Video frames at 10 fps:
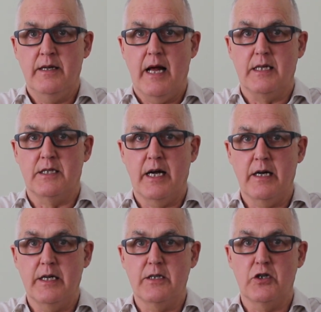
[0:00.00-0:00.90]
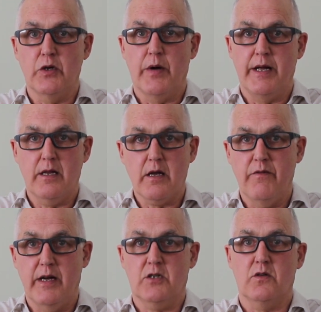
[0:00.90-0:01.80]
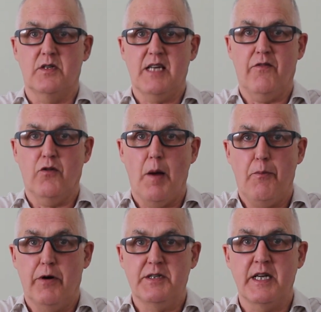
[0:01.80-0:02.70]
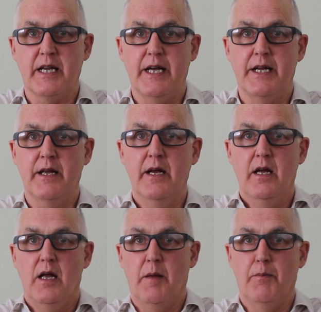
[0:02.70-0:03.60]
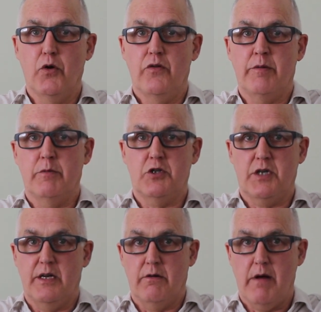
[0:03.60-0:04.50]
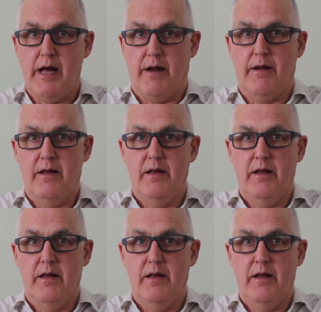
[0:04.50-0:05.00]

Now there's no need to do any of the conventional stuff like pressing in and moving the machine around.